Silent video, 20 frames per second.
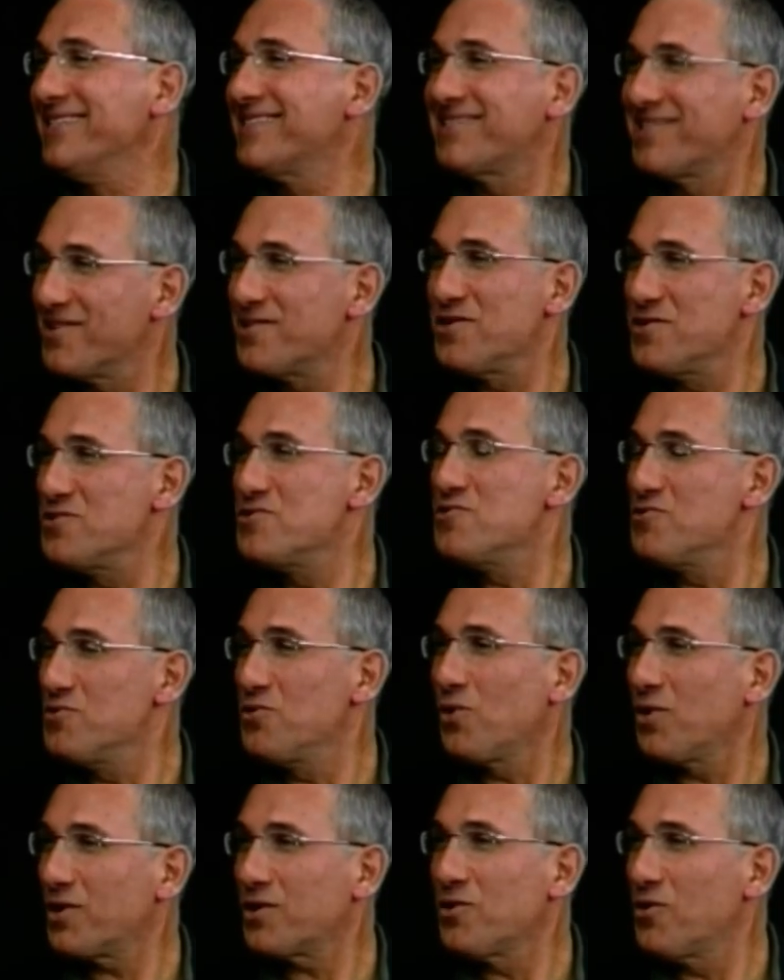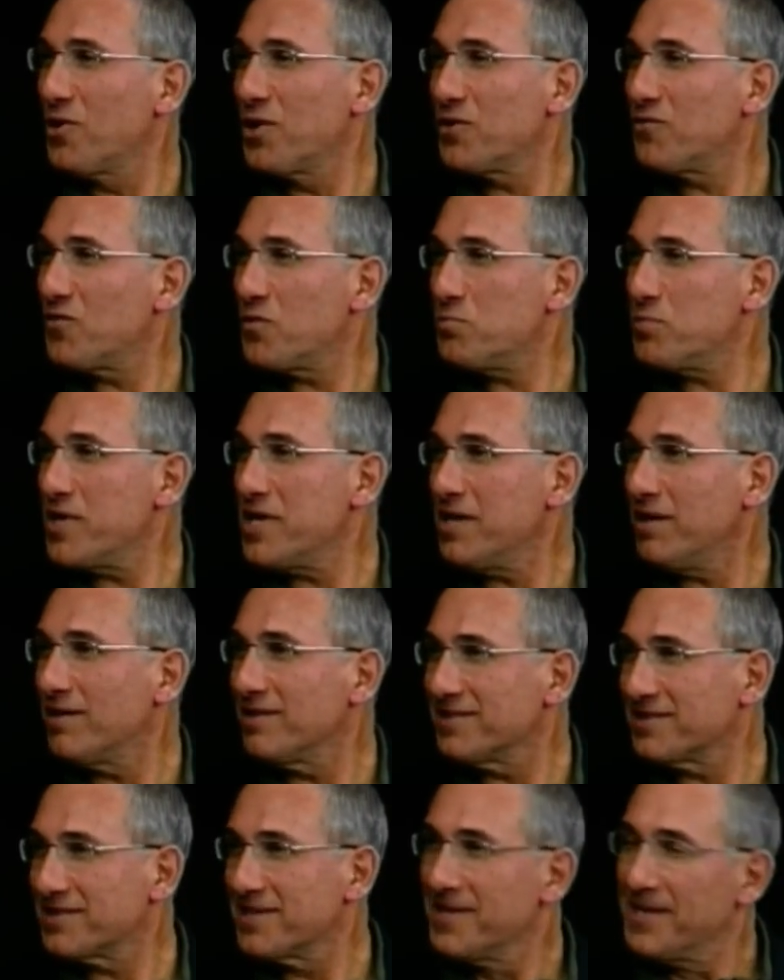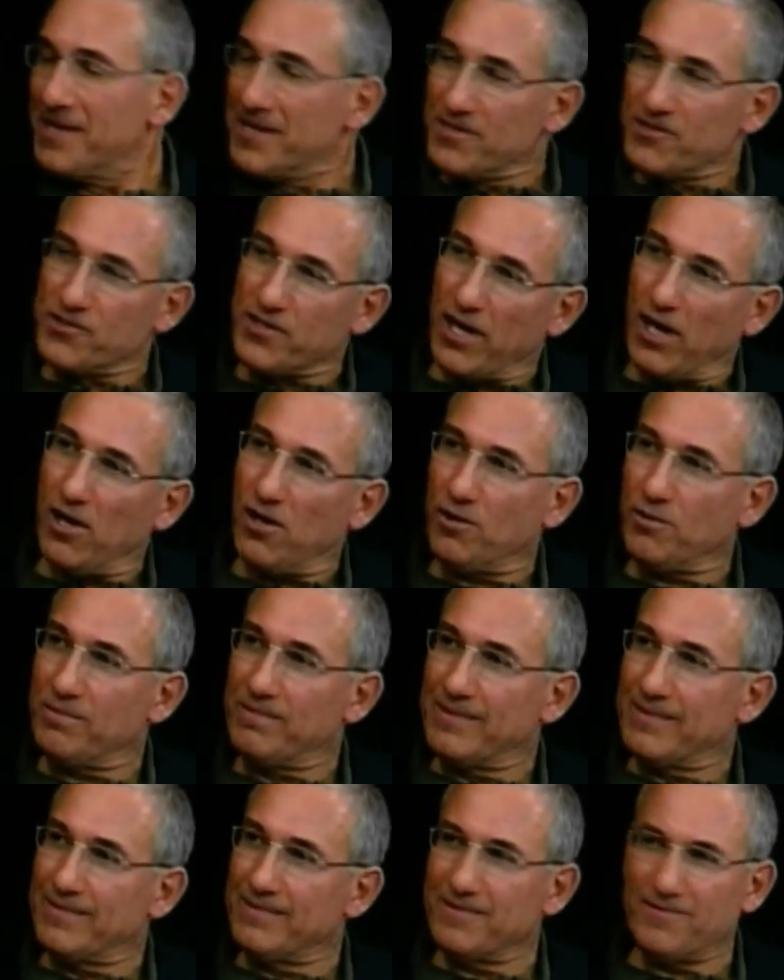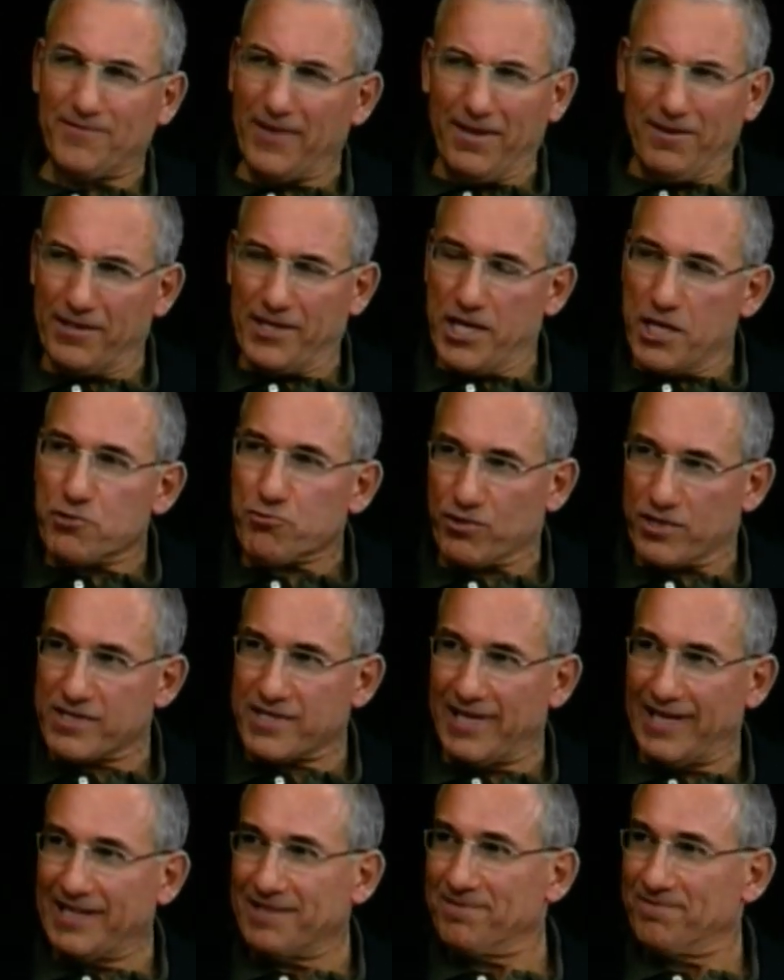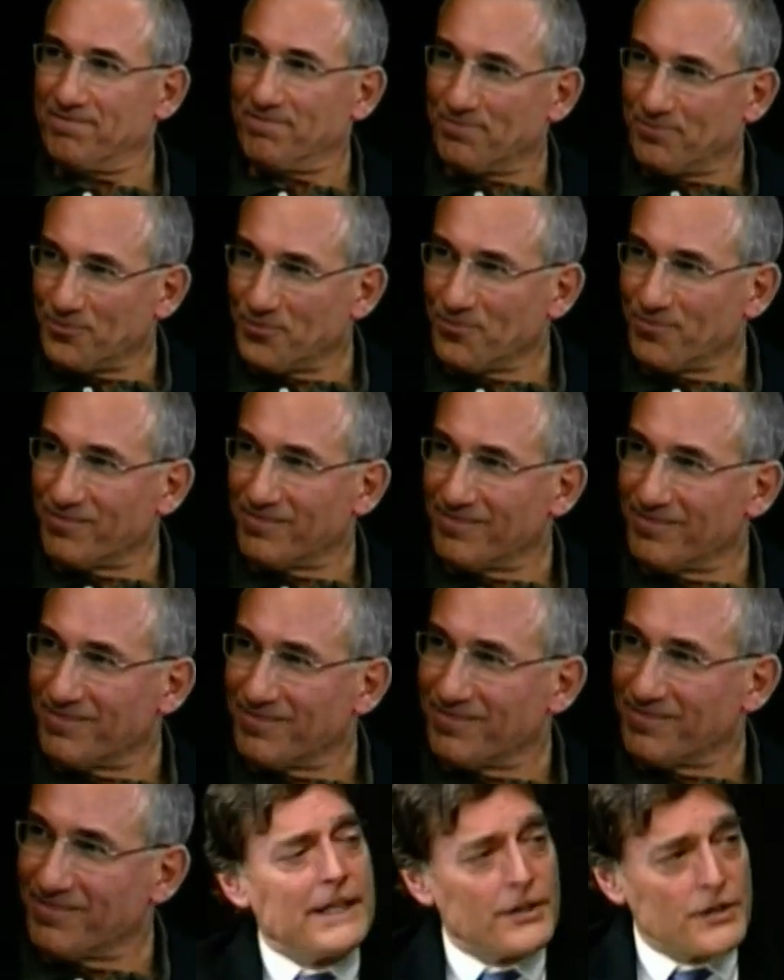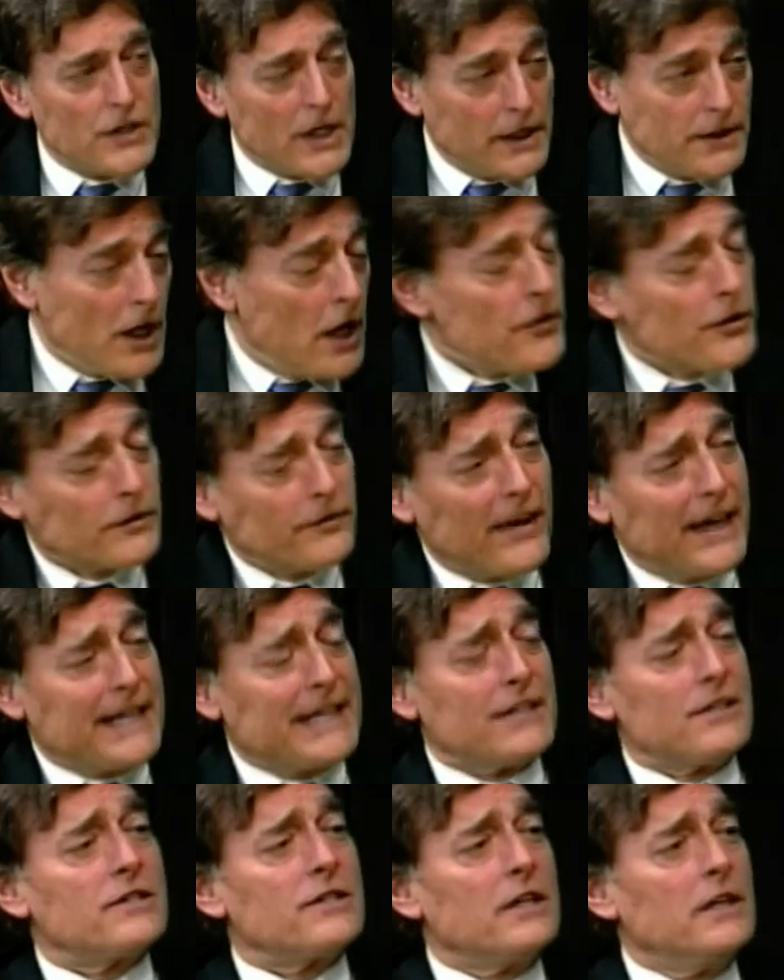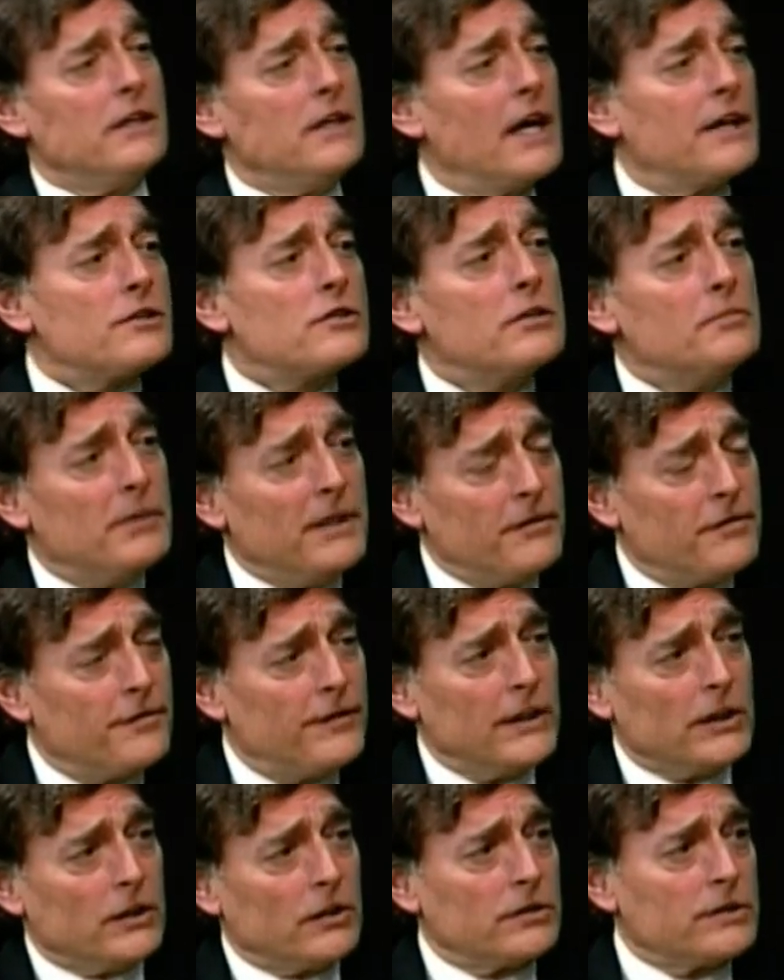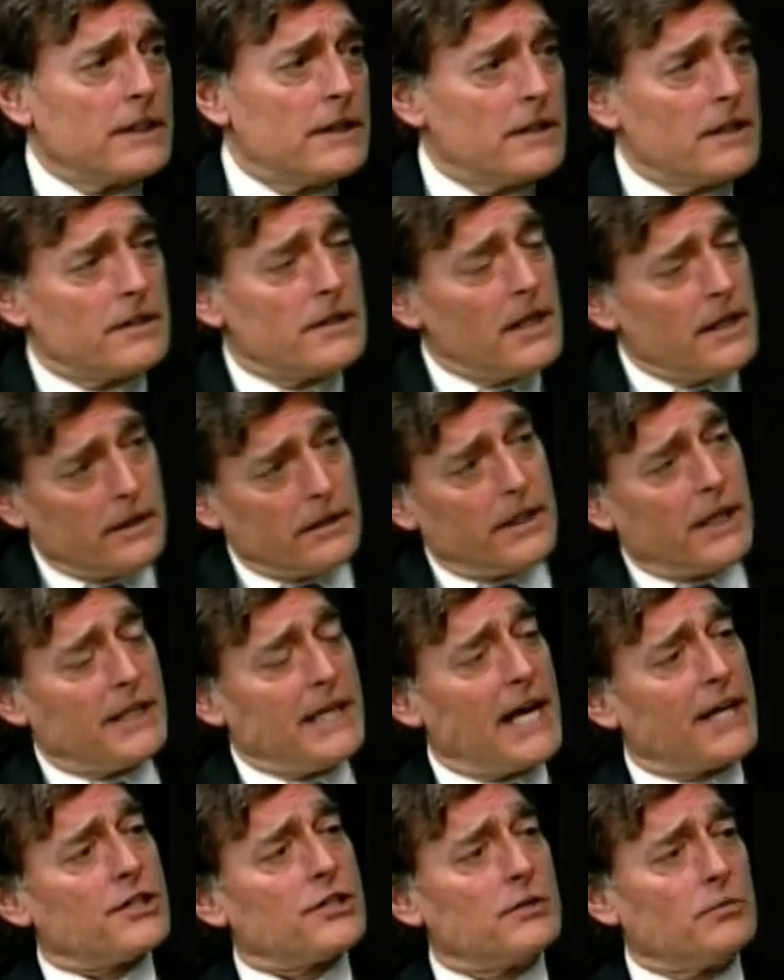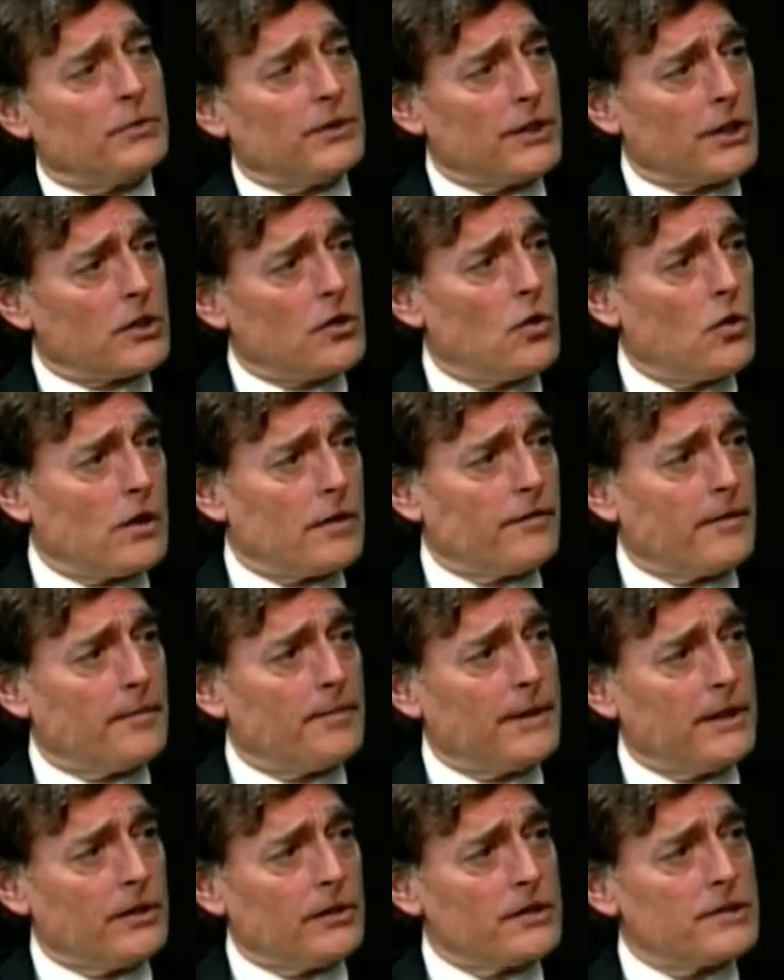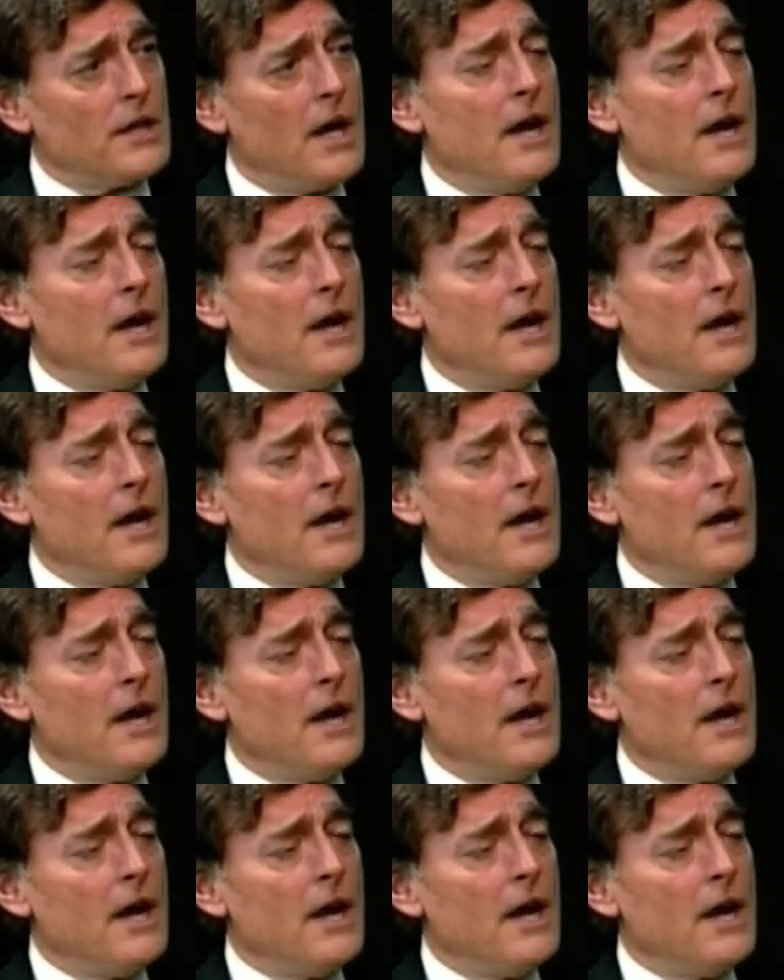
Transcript: to the New York Court of Appeals. So, very interesting. Well, and there's another vacancy yet to be filled in, in connection with the Court of Appeals.